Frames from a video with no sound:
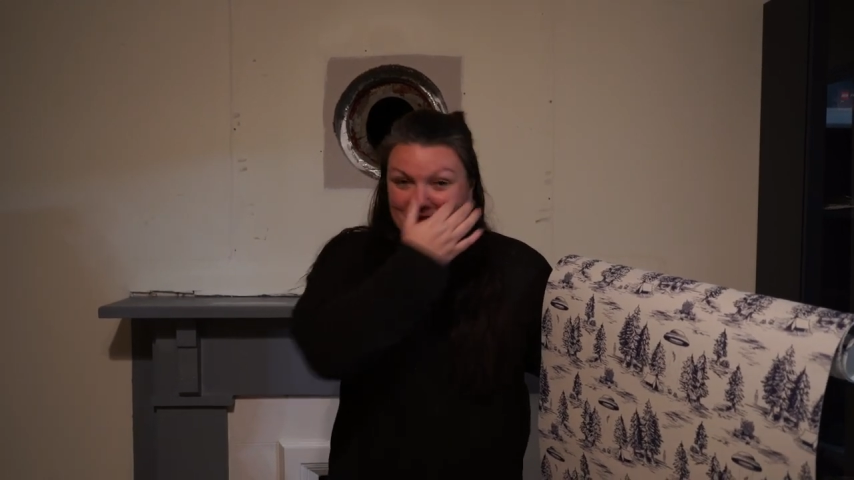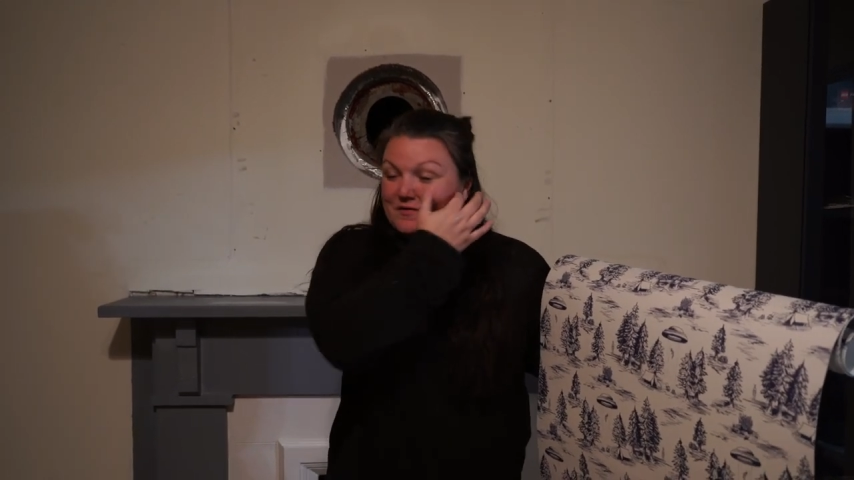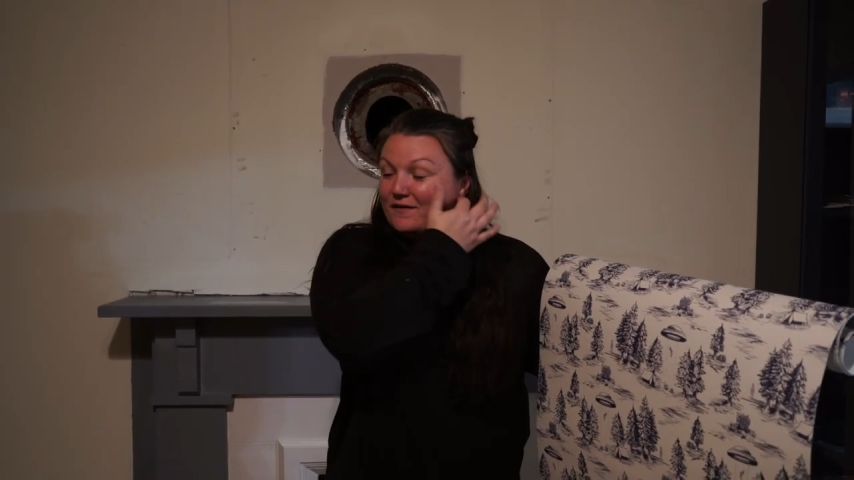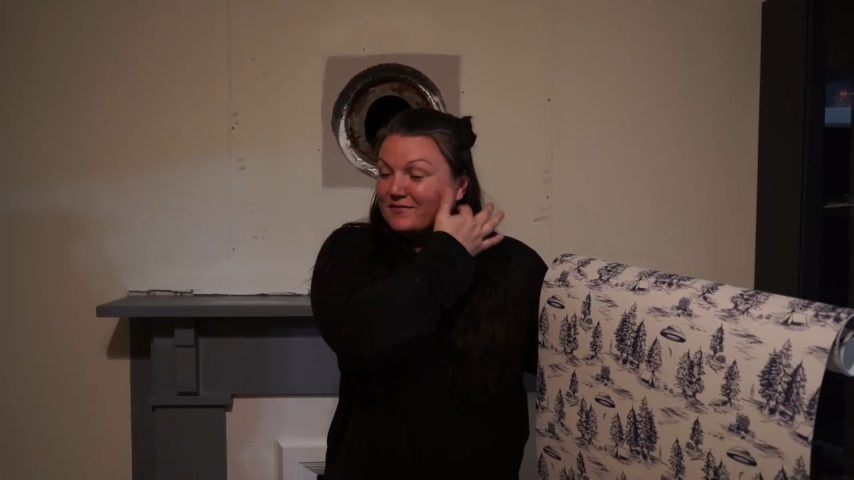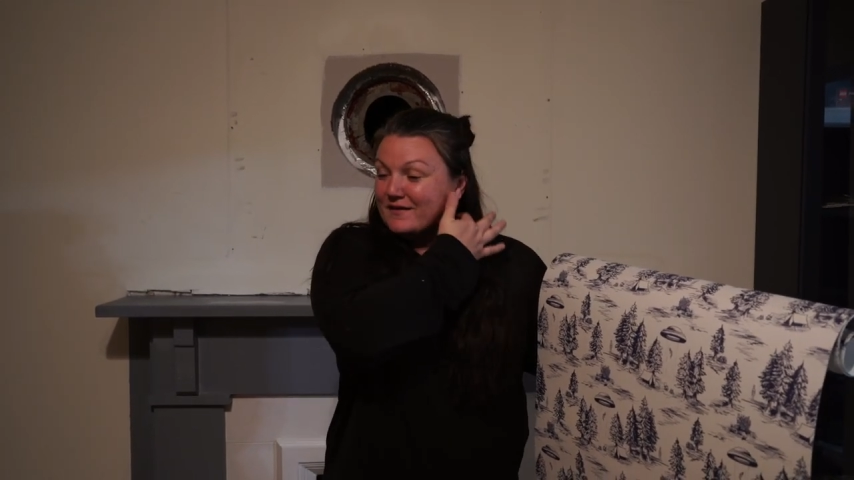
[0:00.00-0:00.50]

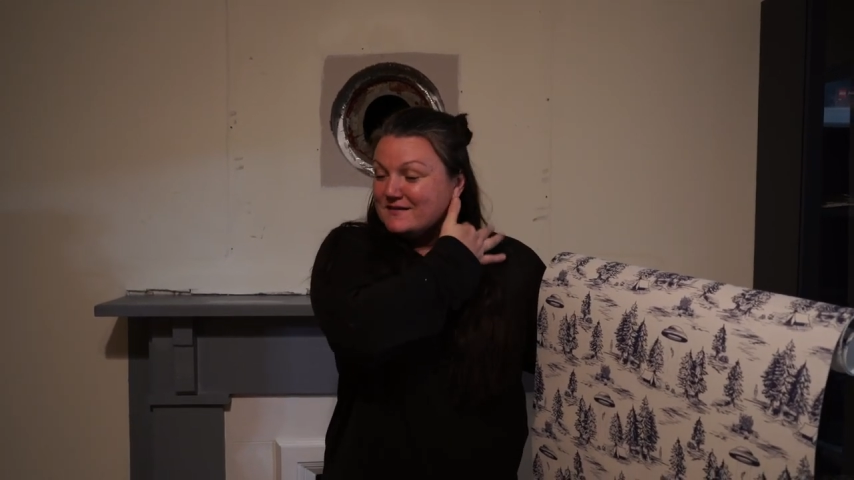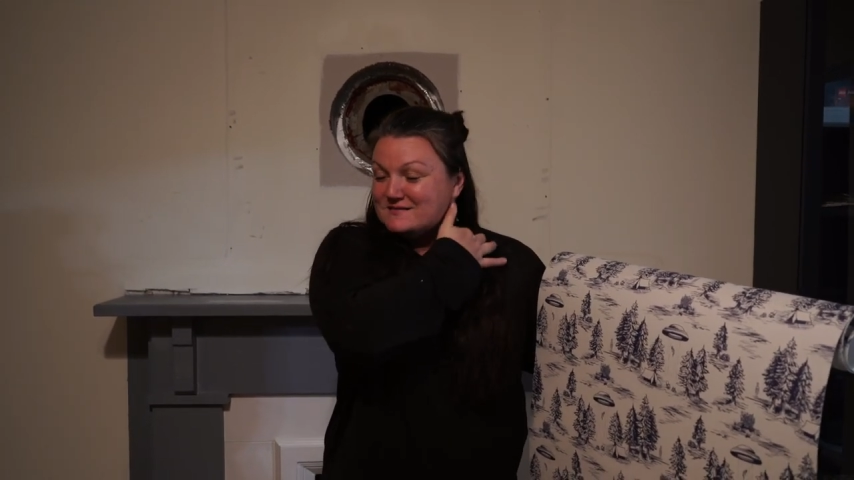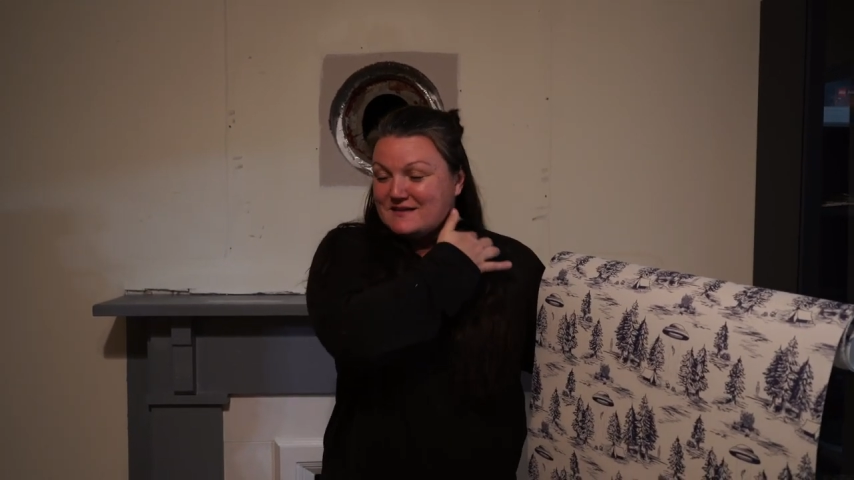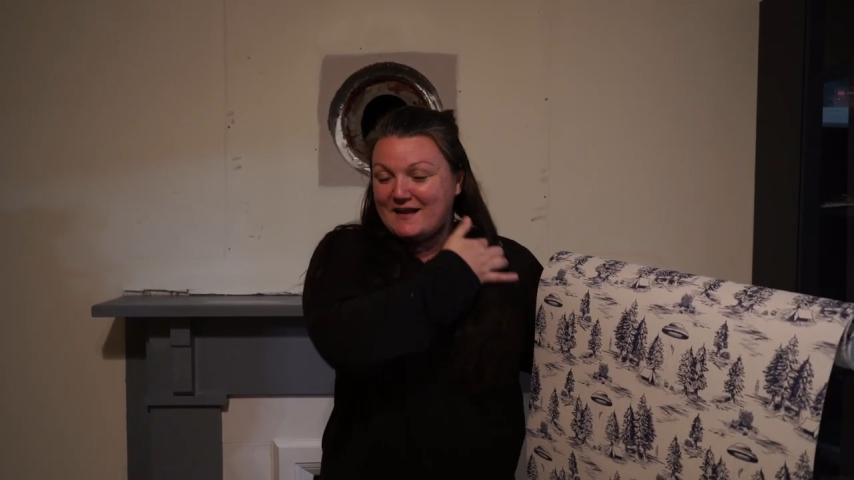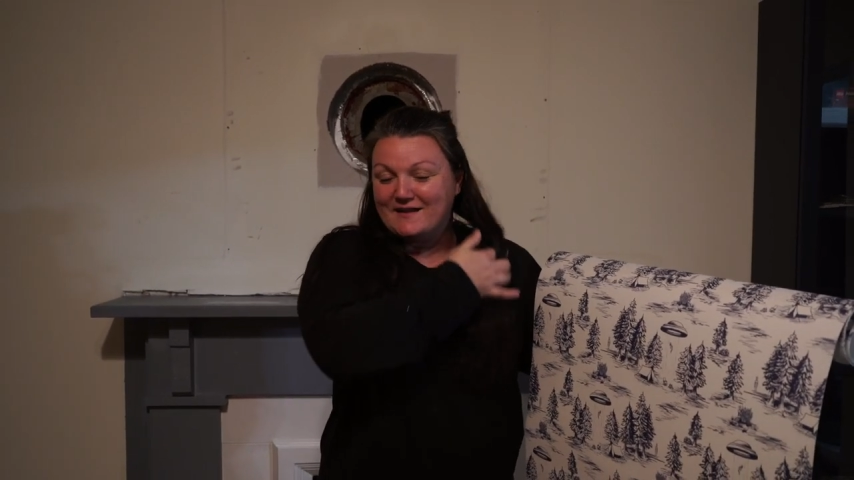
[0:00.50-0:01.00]
about
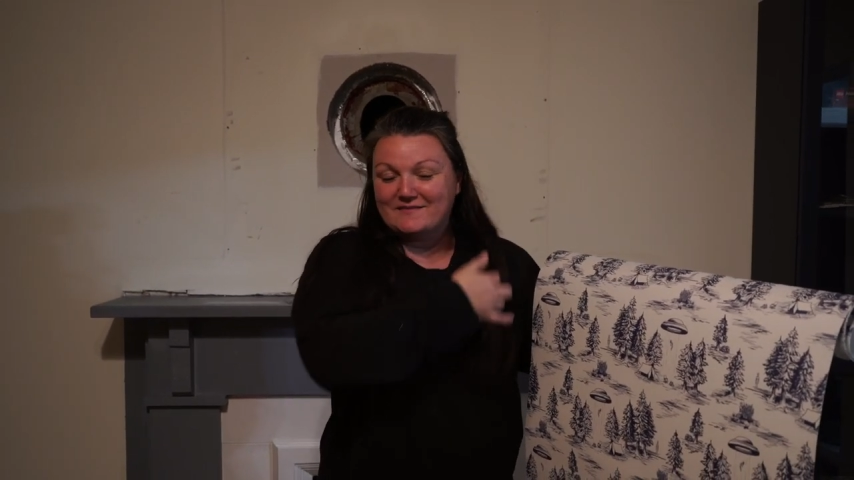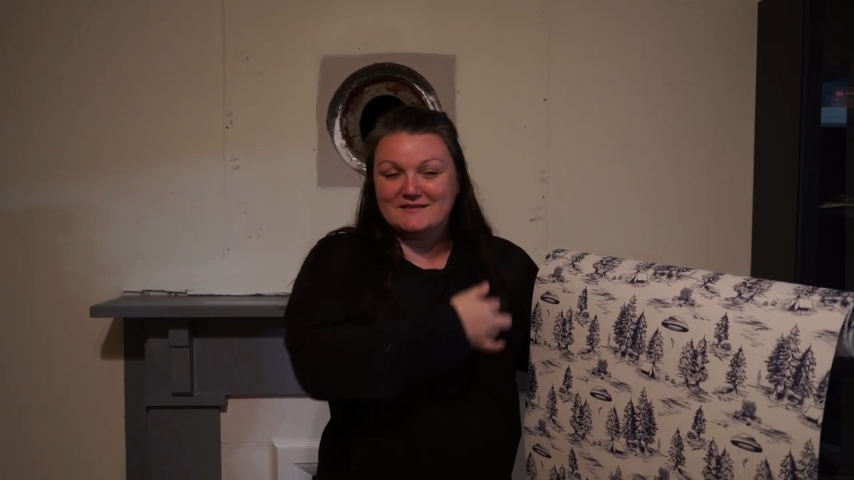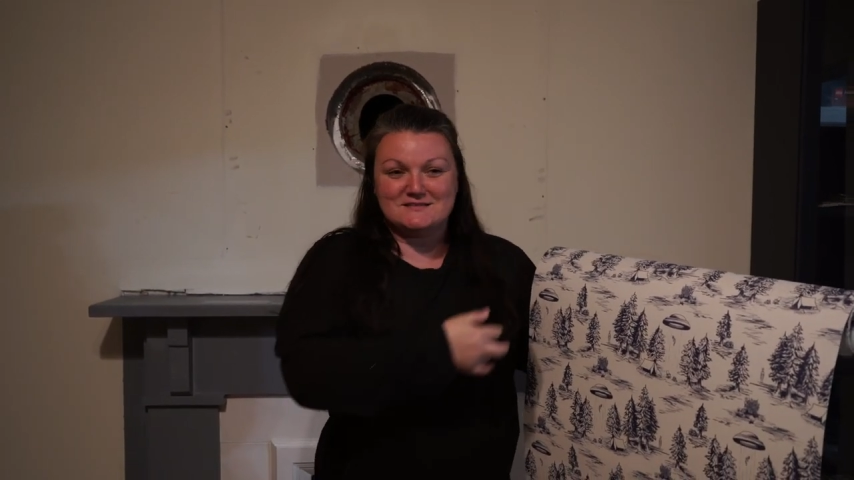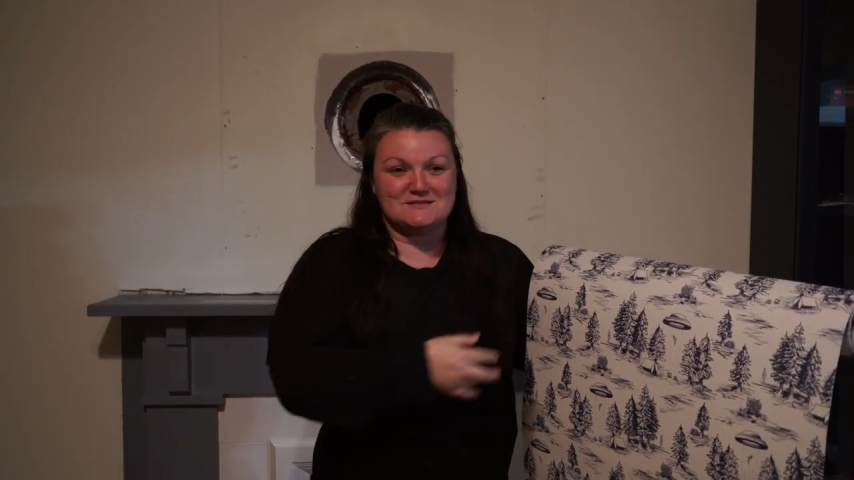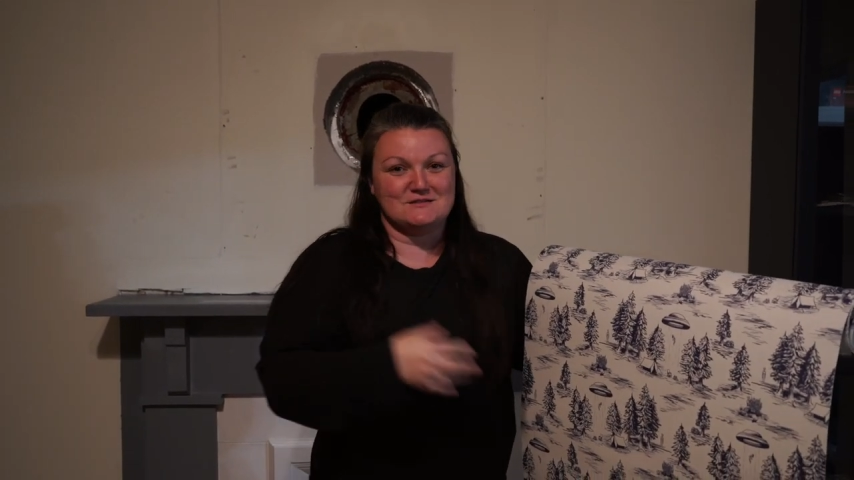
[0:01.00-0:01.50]
this. And this is